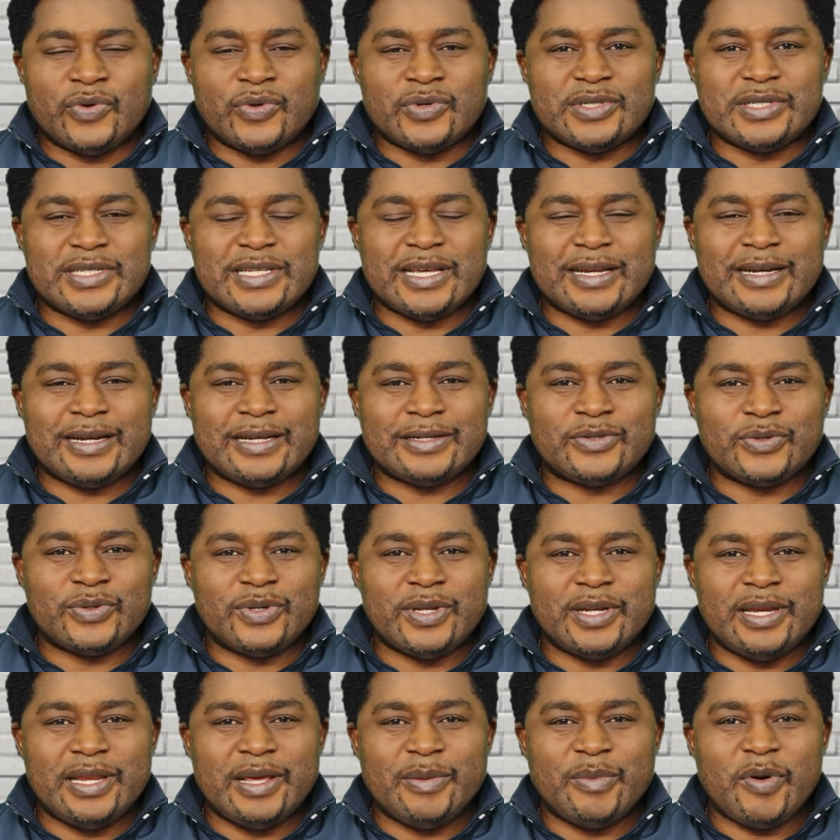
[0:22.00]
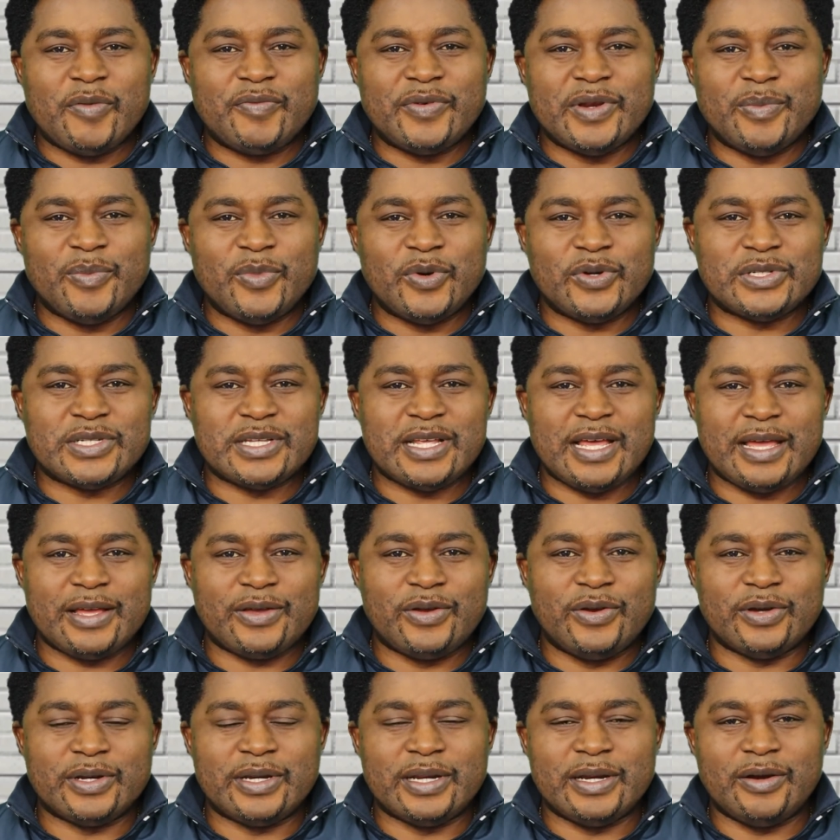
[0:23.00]
Hosanna to the name of the Most High
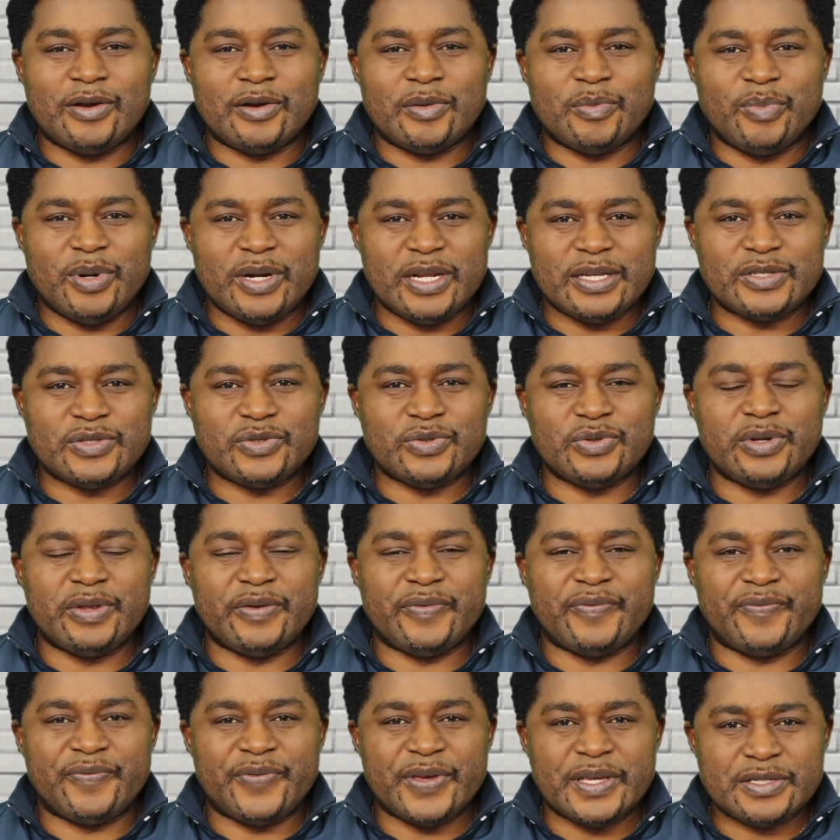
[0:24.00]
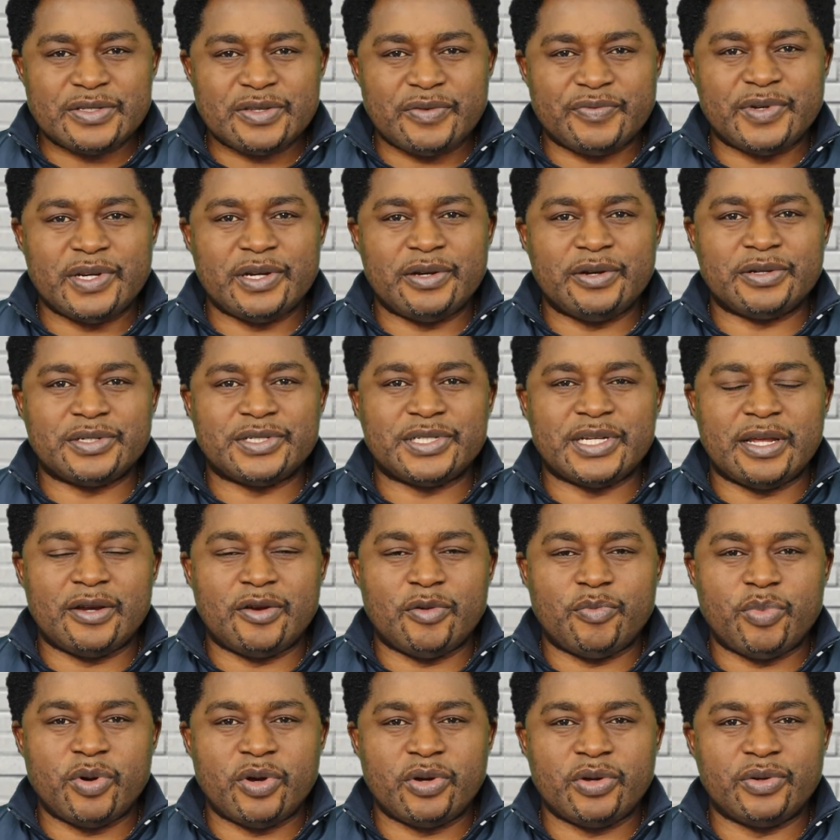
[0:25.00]
God. The Lord bless you. The face of the Lord
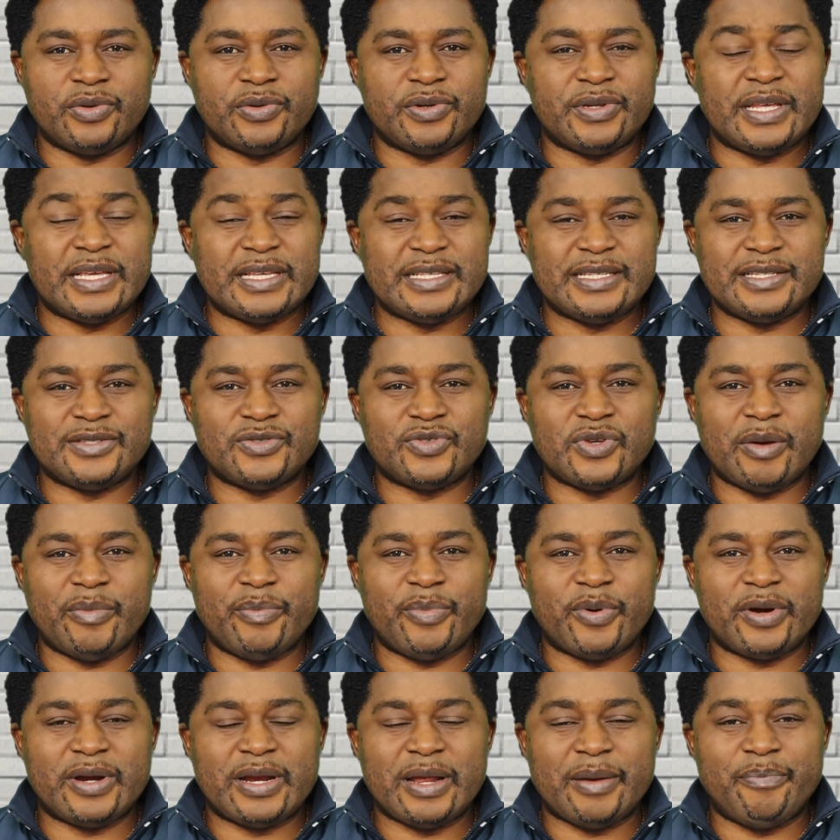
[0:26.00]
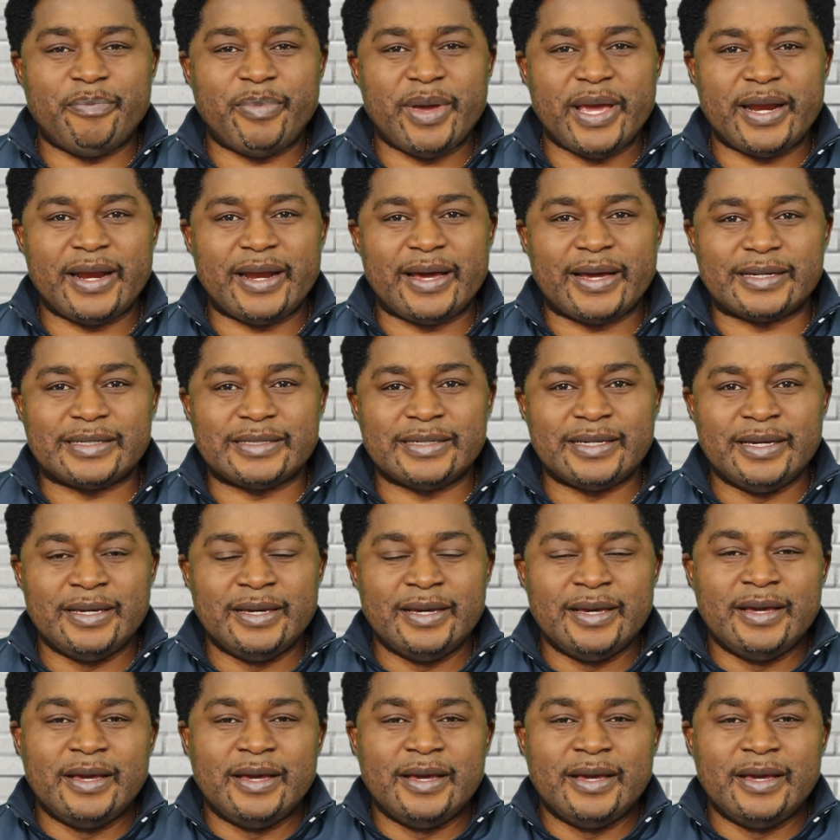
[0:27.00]
shine upon you. This is your brother Bernard.